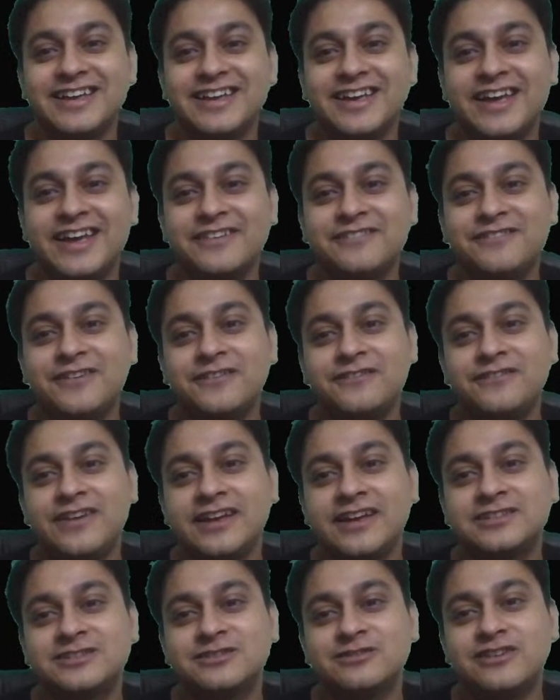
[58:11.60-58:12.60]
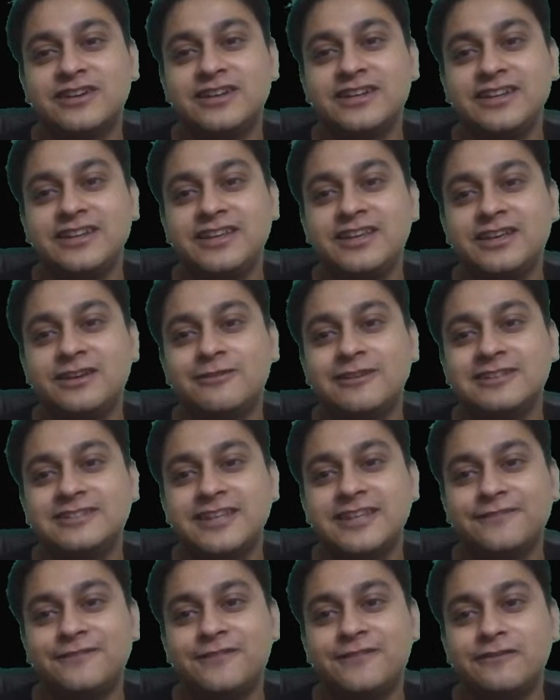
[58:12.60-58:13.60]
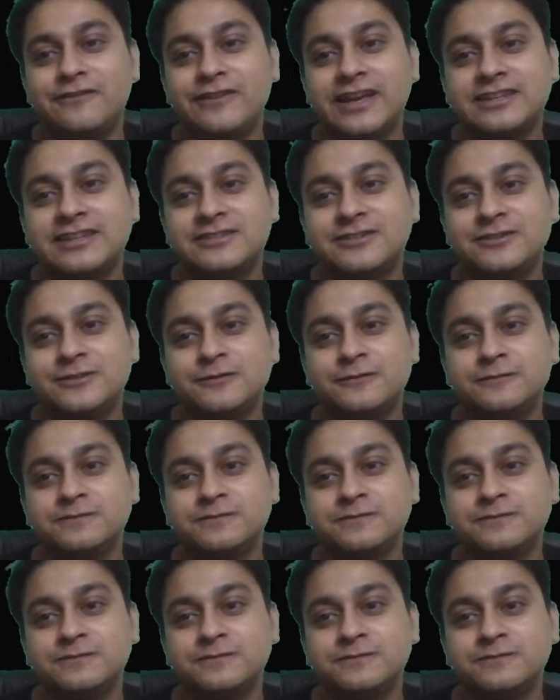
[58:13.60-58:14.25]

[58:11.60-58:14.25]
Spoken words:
F of x1 equals f of x2.